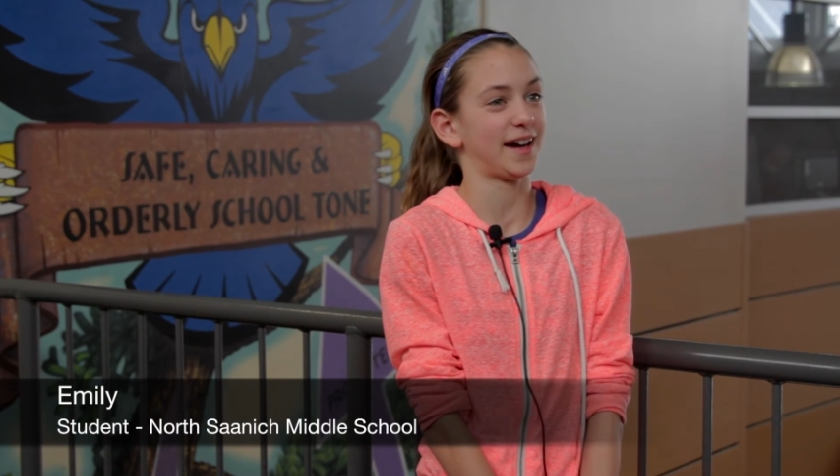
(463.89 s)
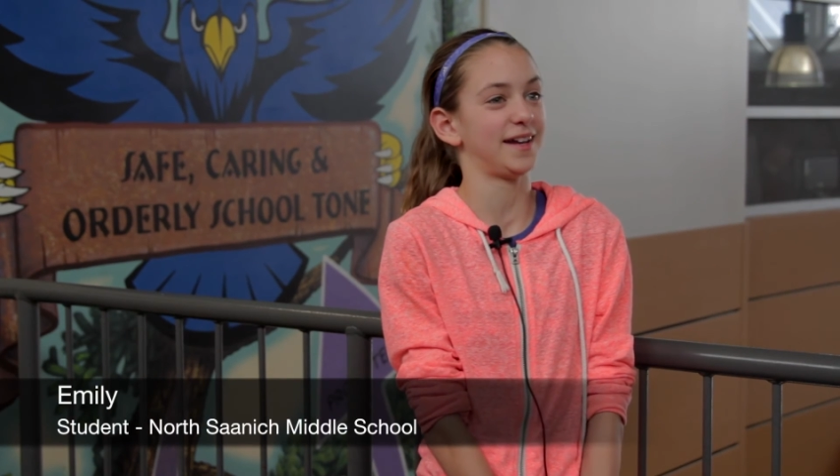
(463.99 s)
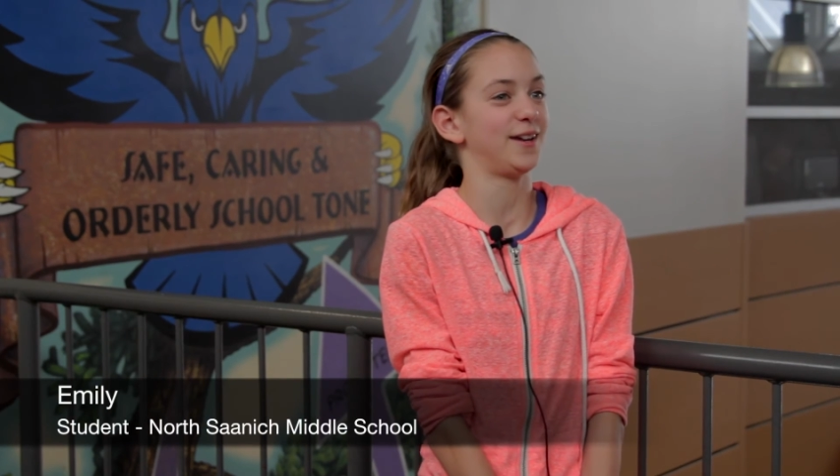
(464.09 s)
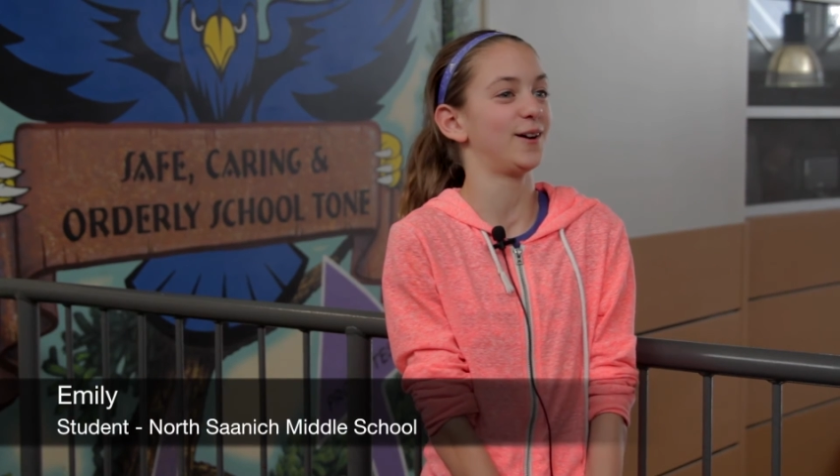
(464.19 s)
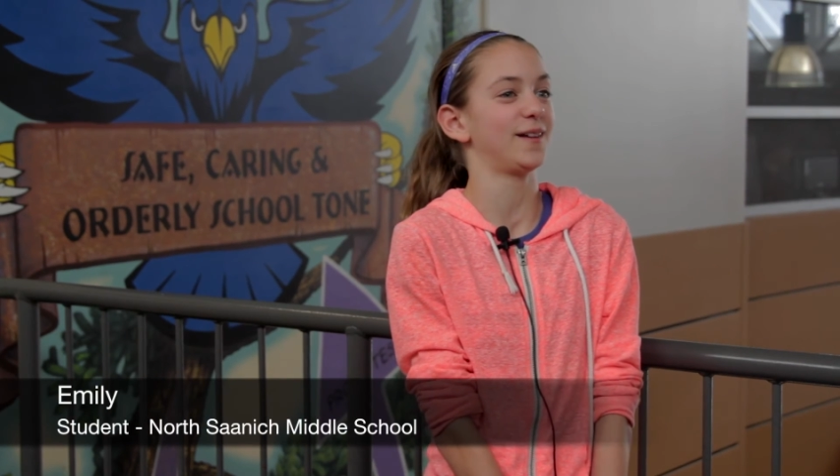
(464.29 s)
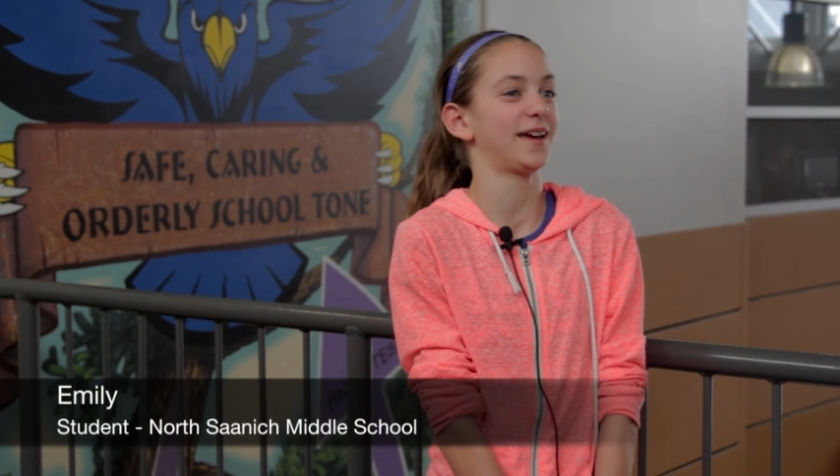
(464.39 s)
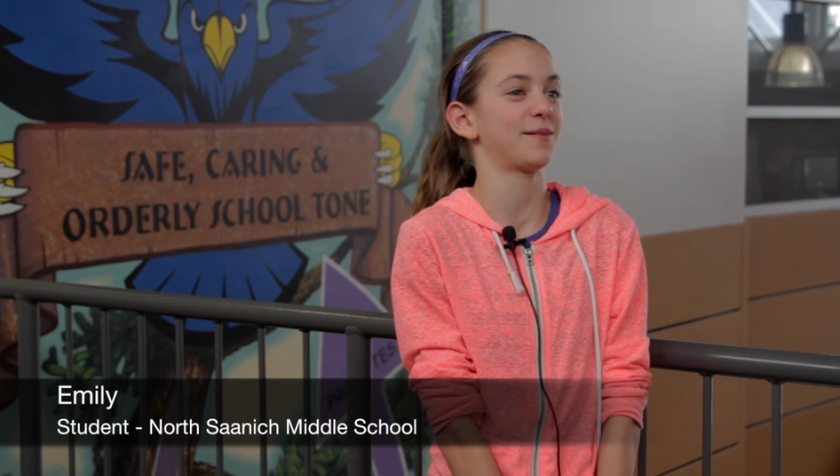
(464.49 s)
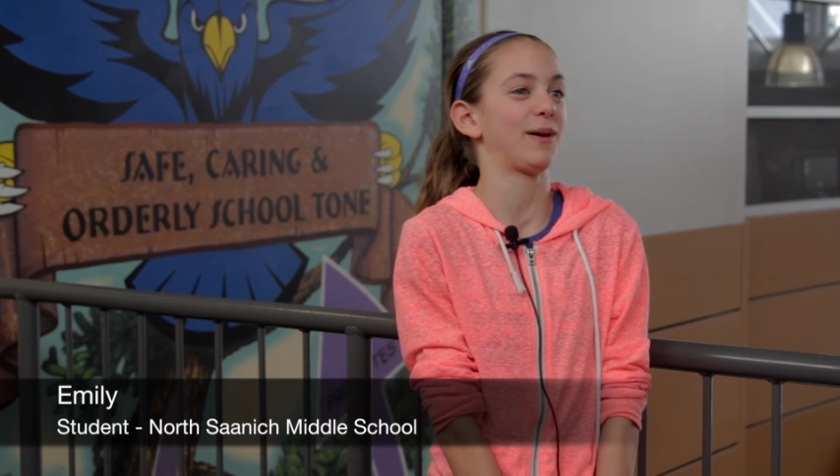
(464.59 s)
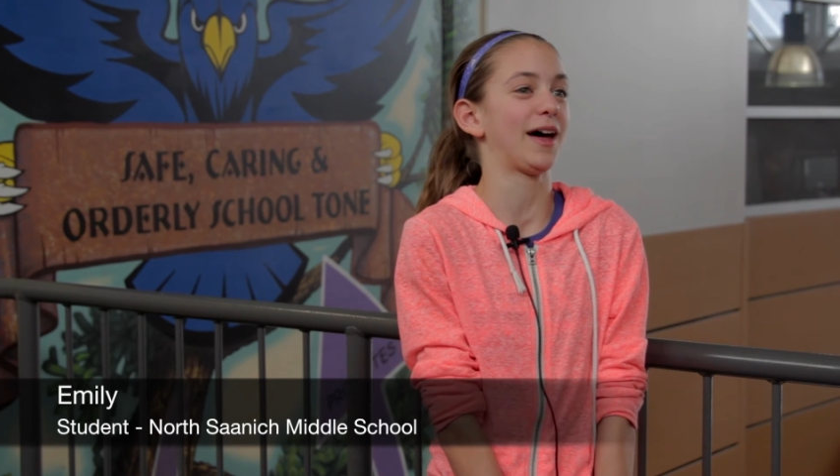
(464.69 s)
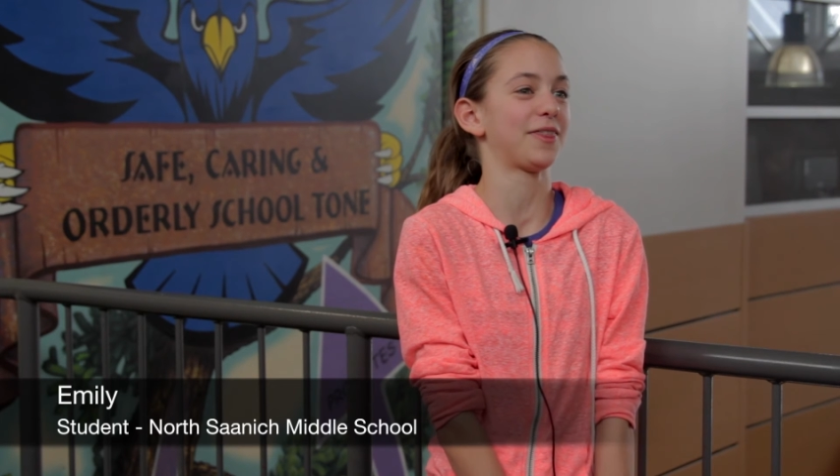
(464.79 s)
I did not
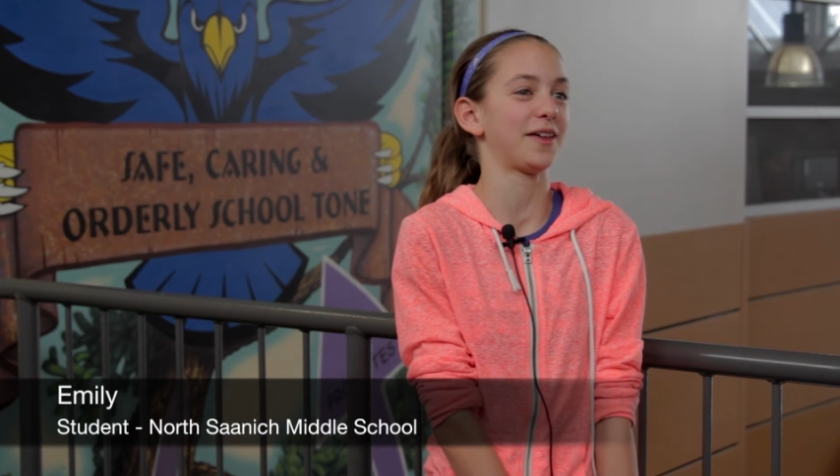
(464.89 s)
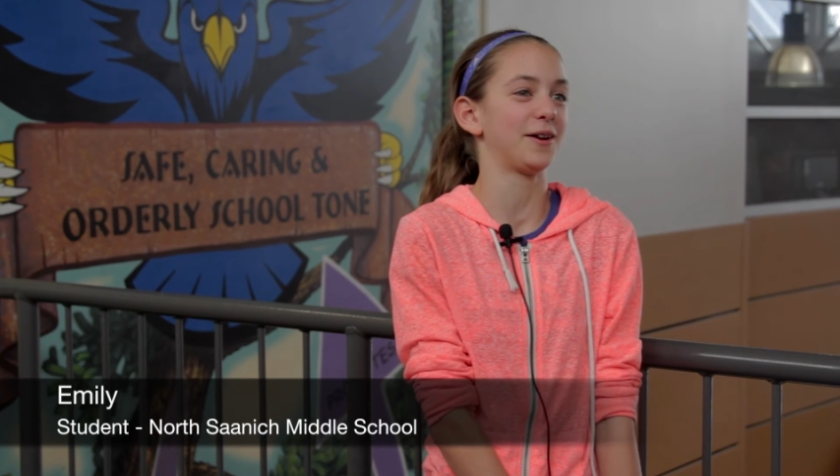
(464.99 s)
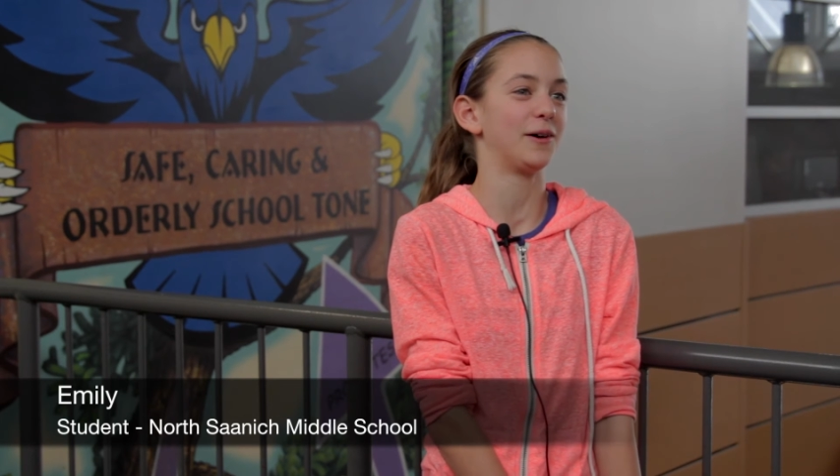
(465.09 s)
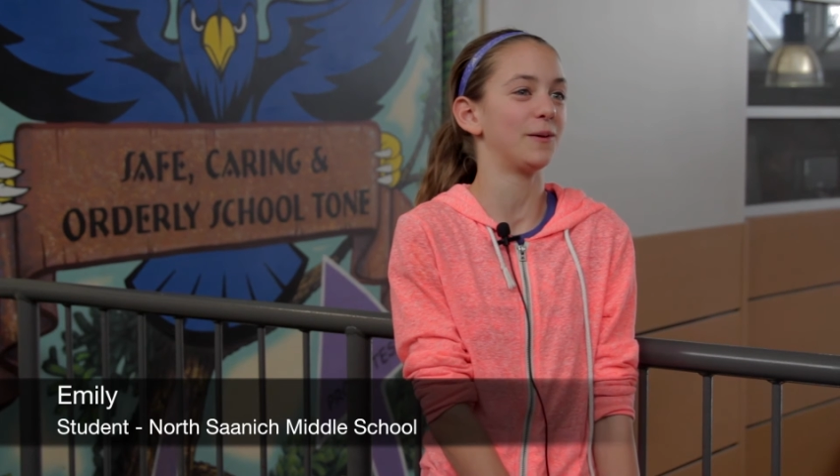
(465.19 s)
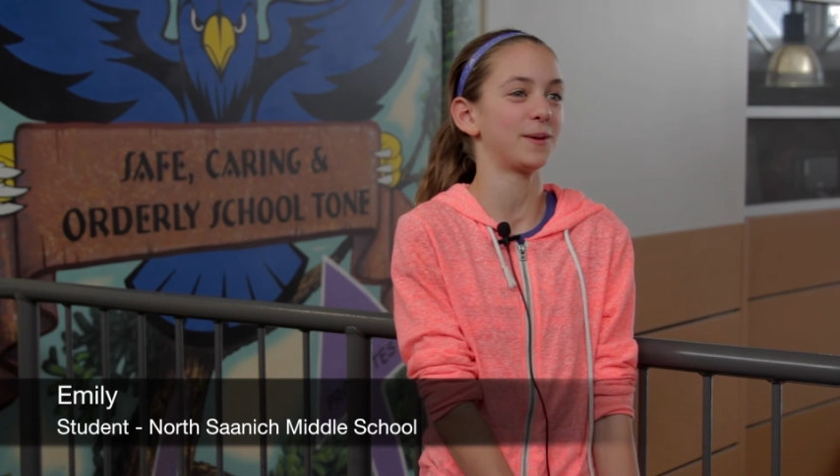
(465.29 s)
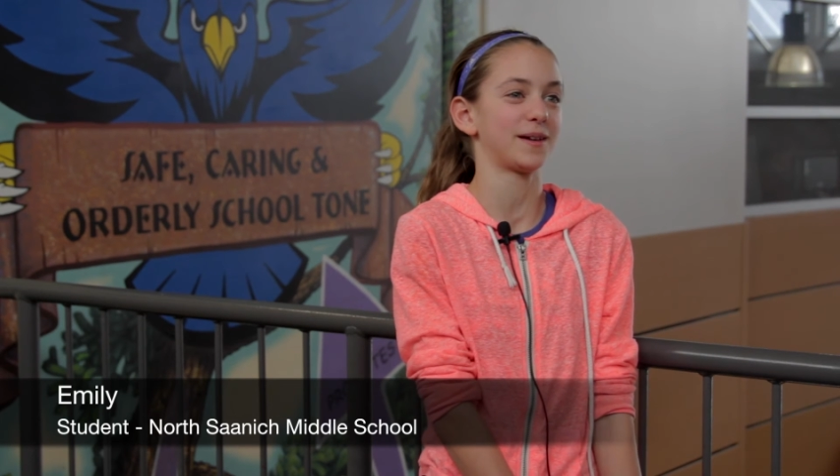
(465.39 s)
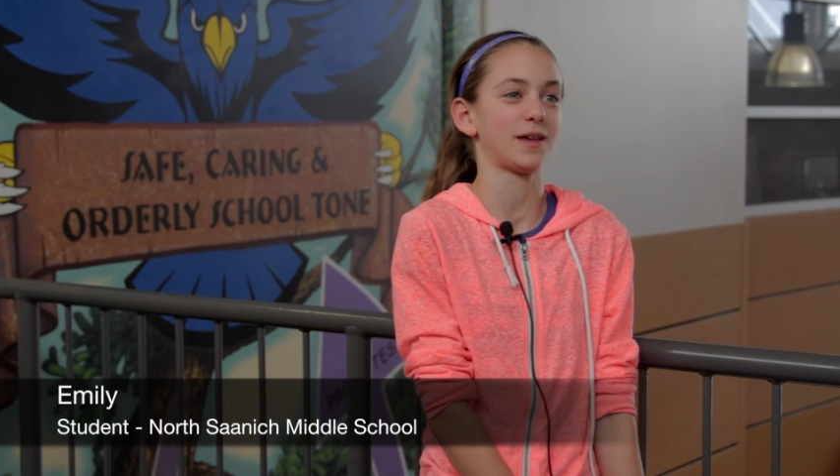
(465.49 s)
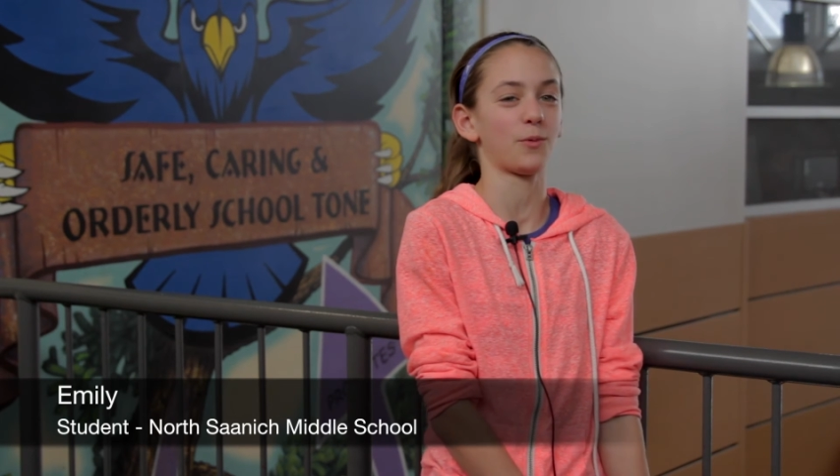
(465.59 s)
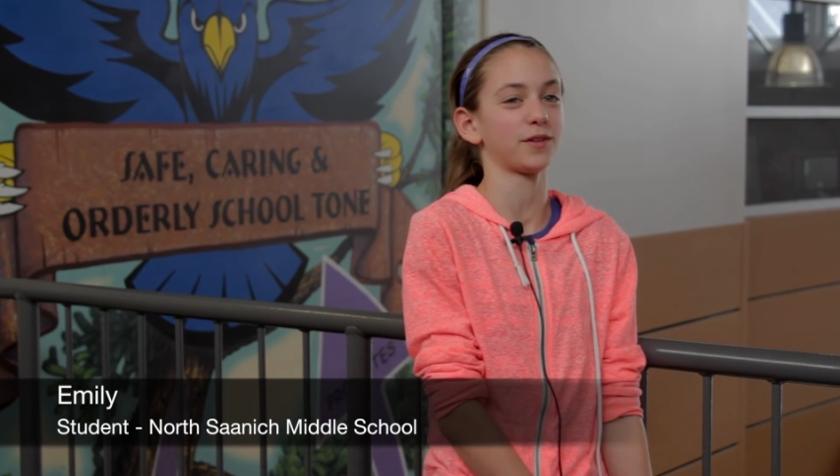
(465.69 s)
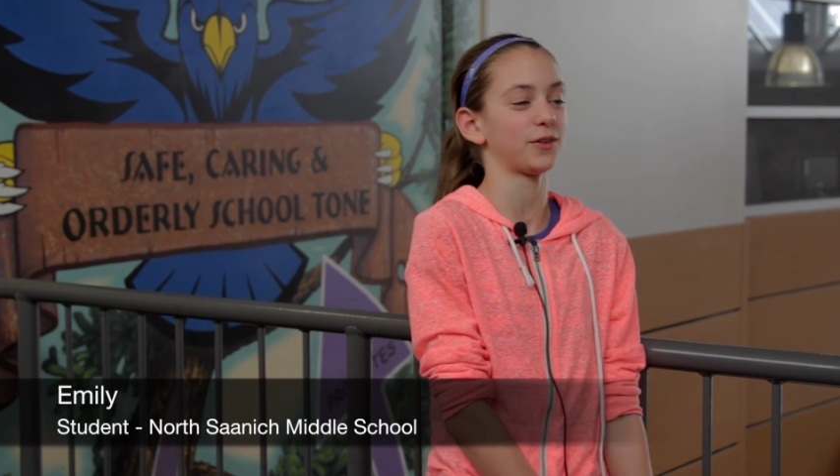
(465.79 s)
like math at all
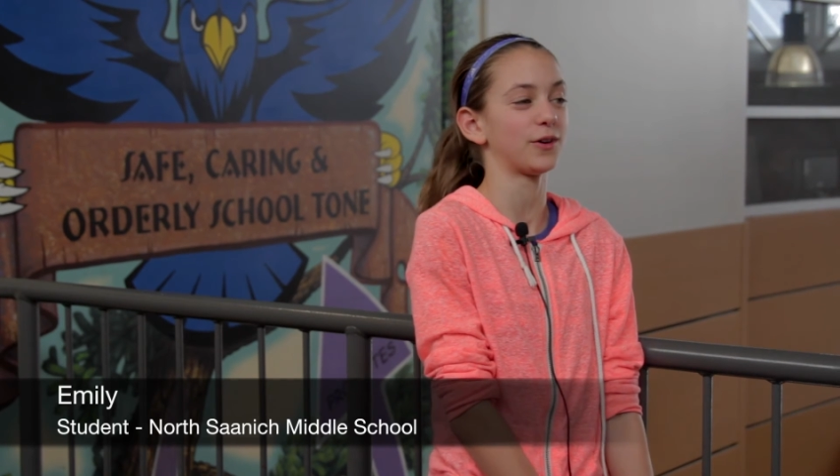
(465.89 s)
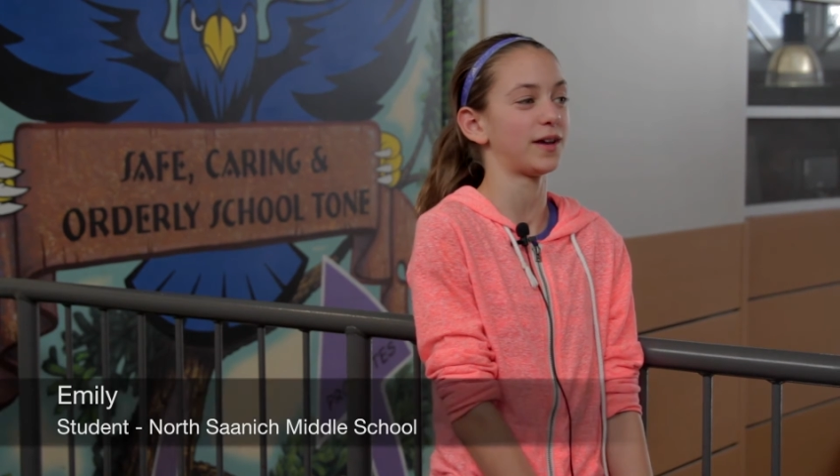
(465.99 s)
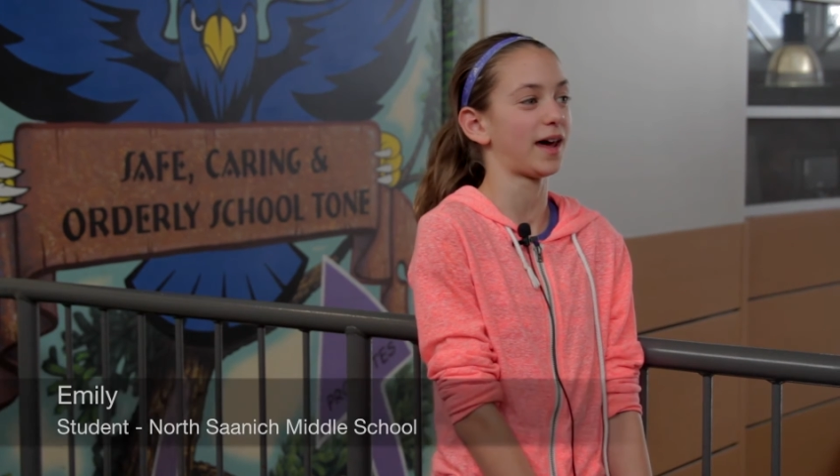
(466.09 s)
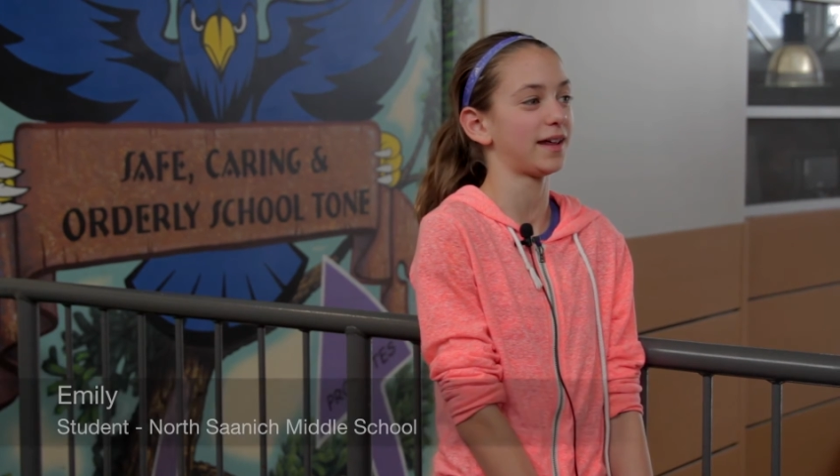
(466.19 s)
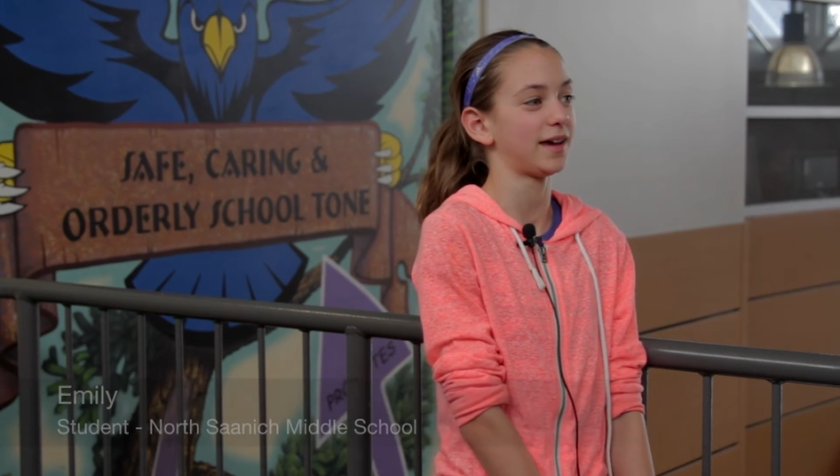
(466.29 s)
because I wasn't good at